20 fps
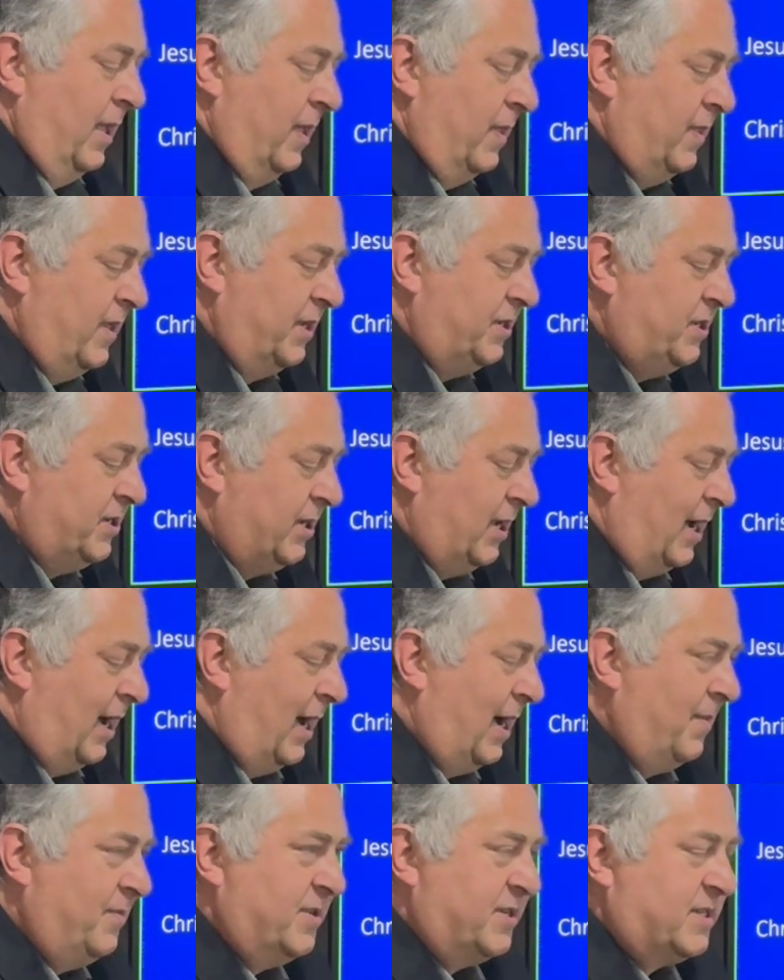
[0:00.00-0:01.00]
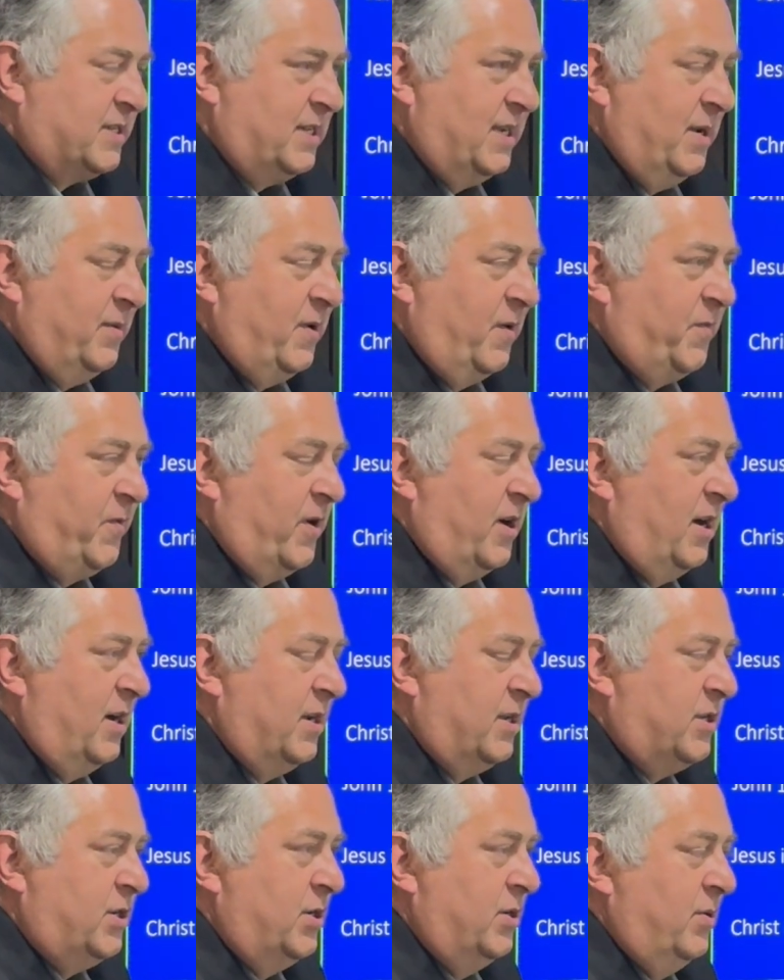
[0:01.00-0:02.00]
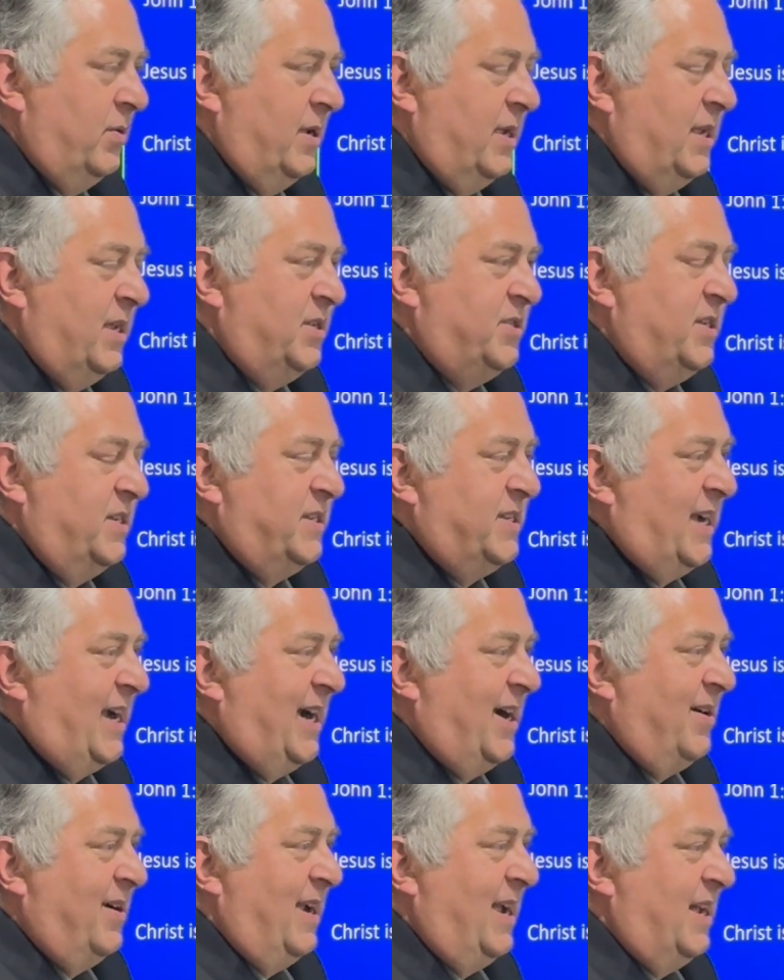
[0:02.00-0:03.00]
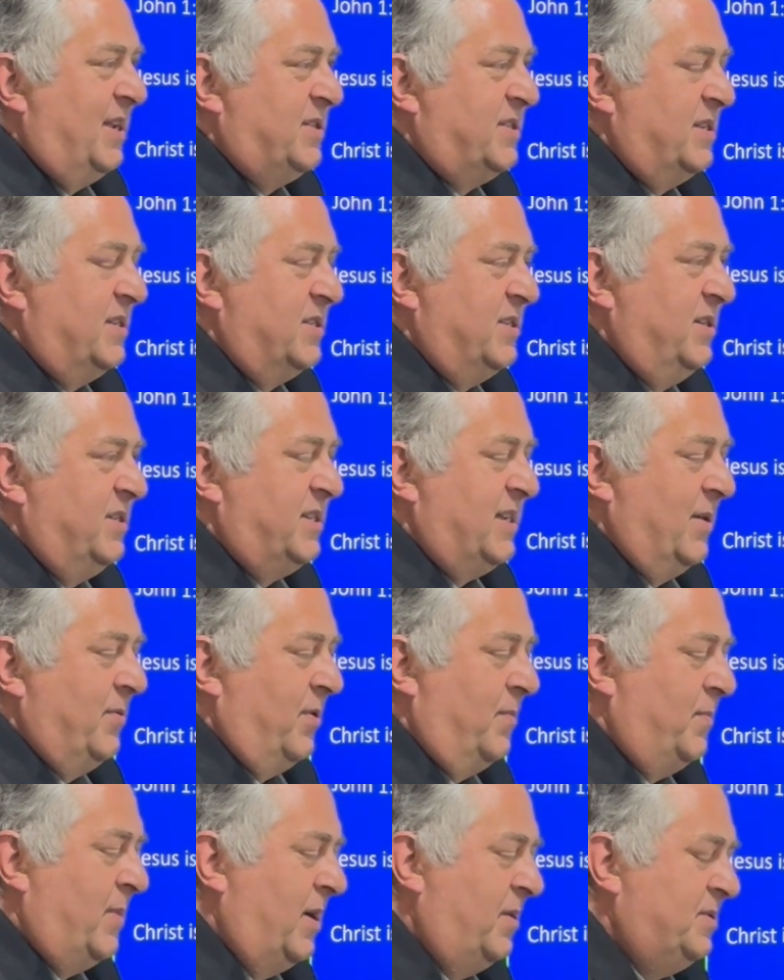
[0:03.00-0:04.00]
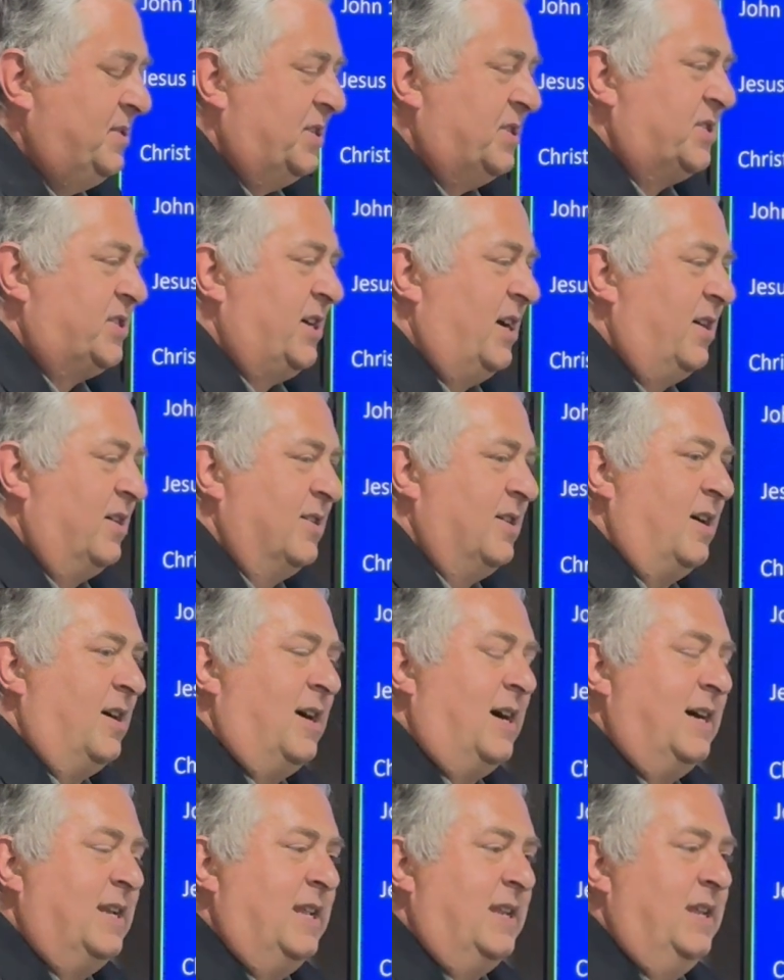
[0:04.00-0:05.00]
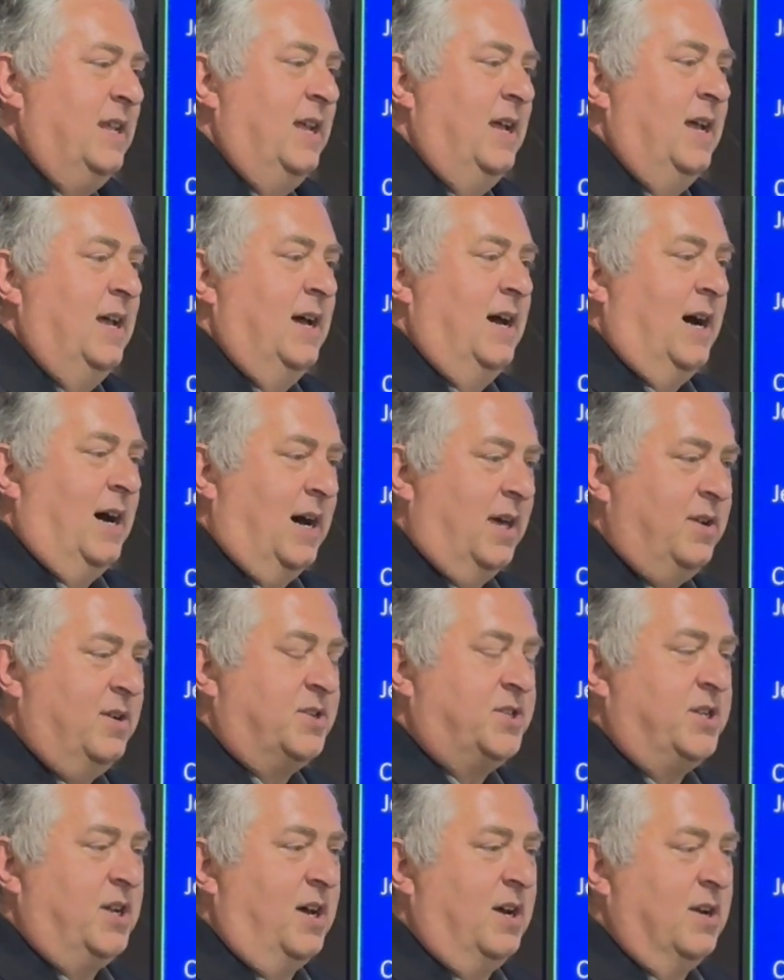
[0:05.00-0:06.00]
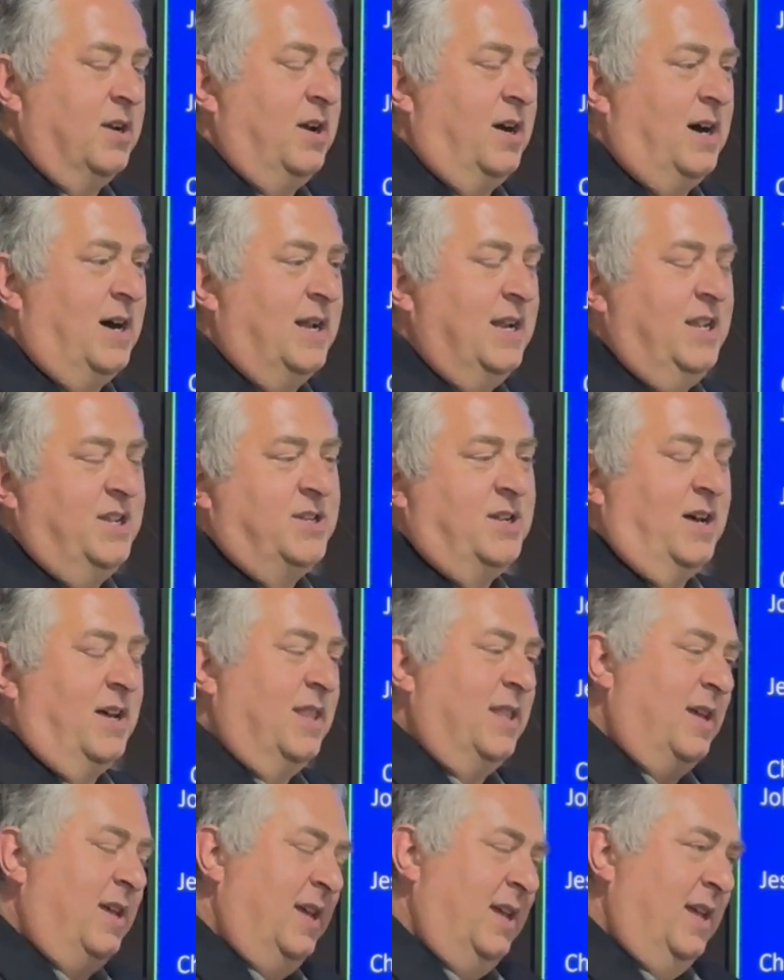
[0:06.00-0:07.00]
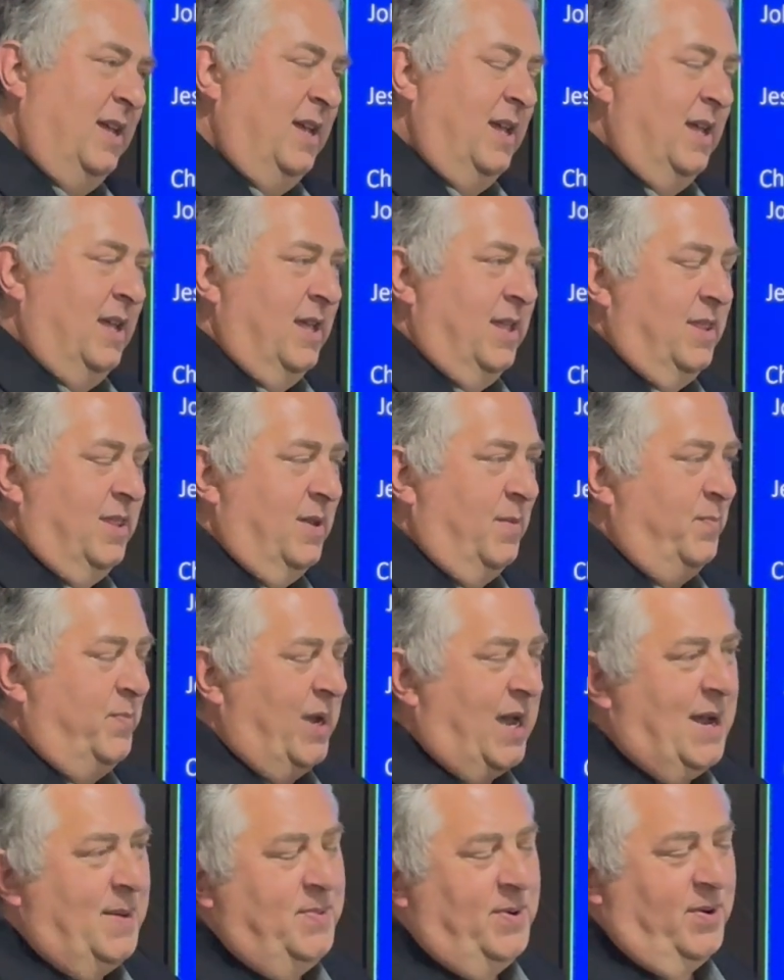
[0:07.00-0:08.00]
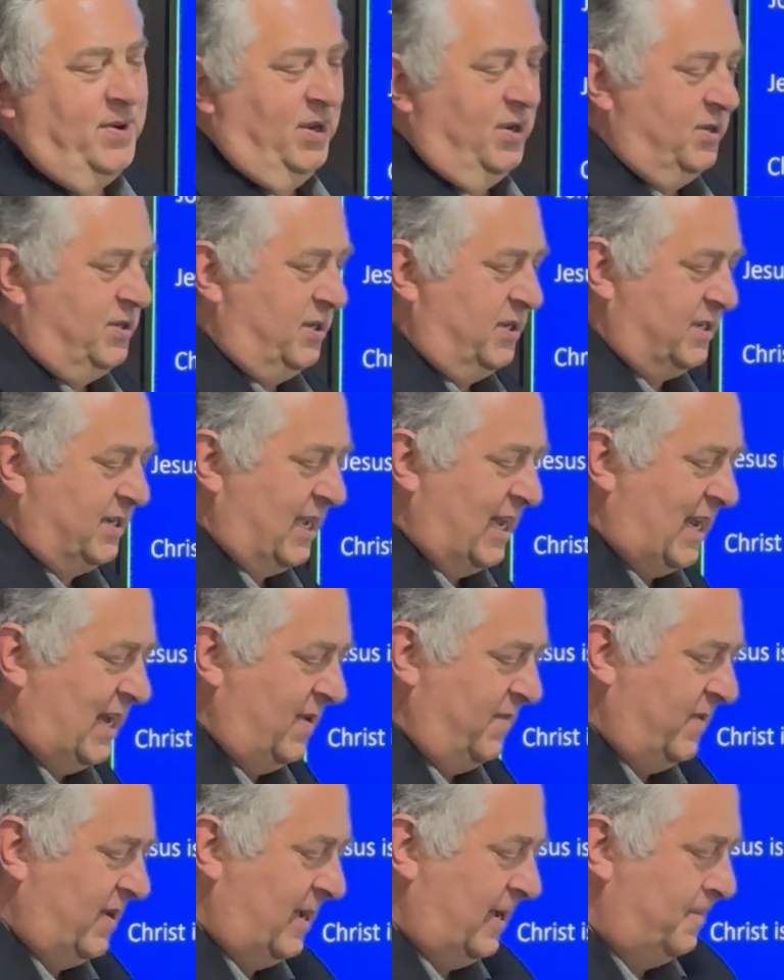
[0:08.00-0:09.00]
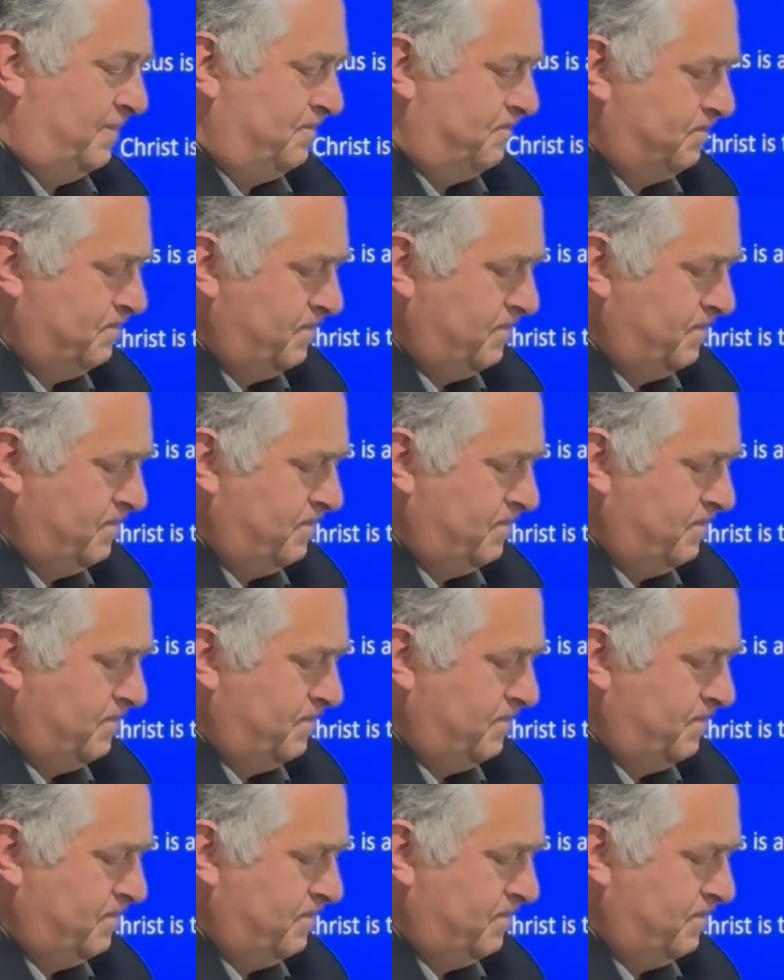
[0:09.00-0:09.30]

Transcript: this is obviously referring to his entire essence. You say, well, Moses saw God and others saw God. He saw the Bible uses kind of a